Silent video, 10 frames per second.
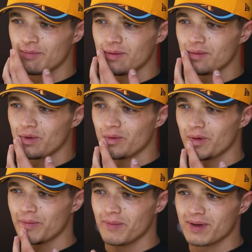mean, we,
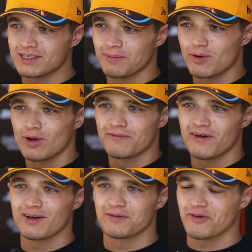we messed up
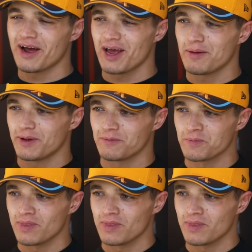qualifying on Friday, but